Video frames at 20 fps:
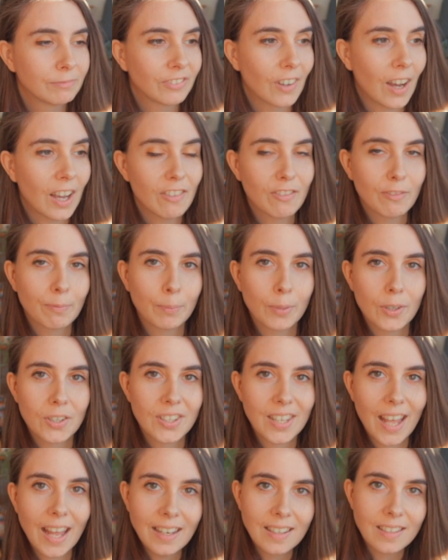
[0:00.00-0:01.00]

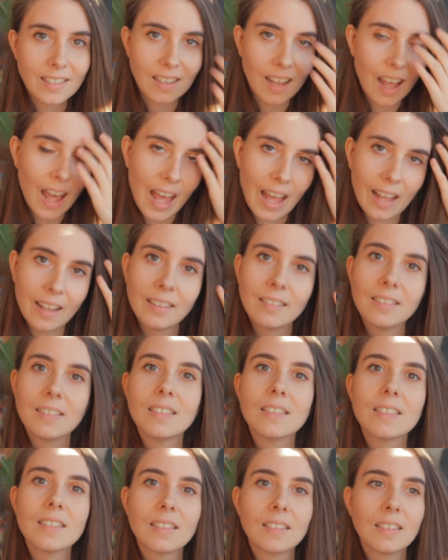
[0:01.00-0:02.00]
5%,
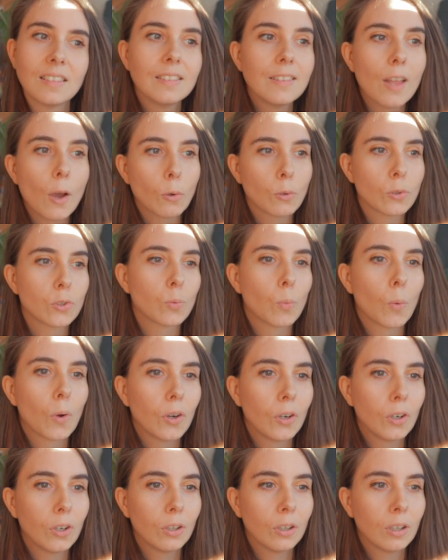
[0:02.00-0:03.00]
and those
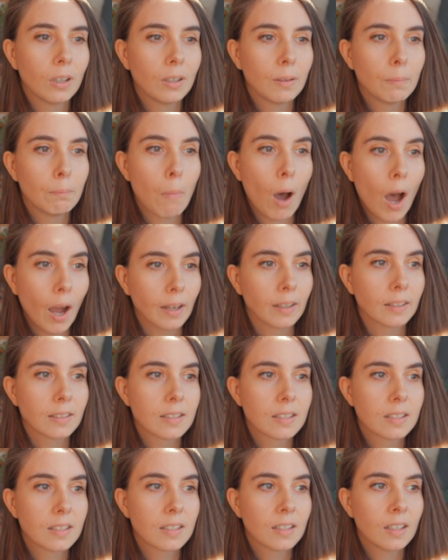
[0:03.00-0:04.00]
were
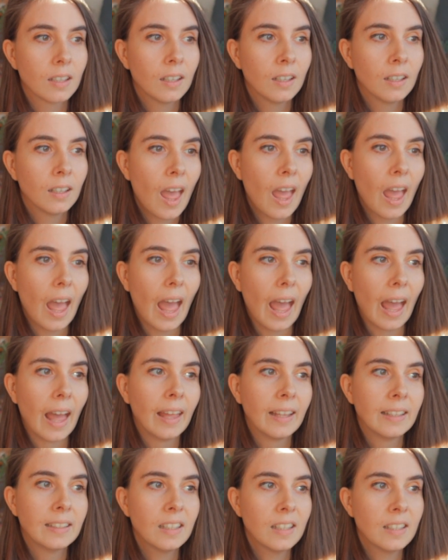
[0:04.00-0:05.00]
bugs.
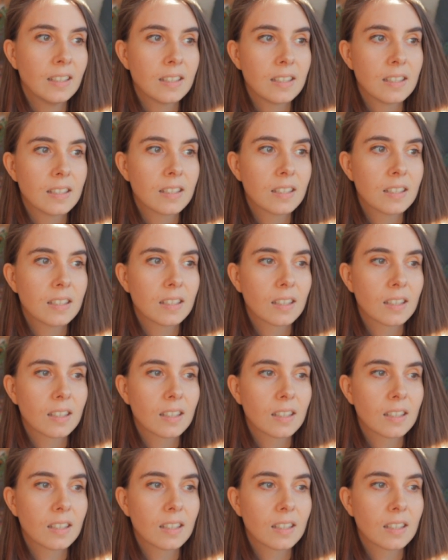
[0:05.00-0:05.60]
And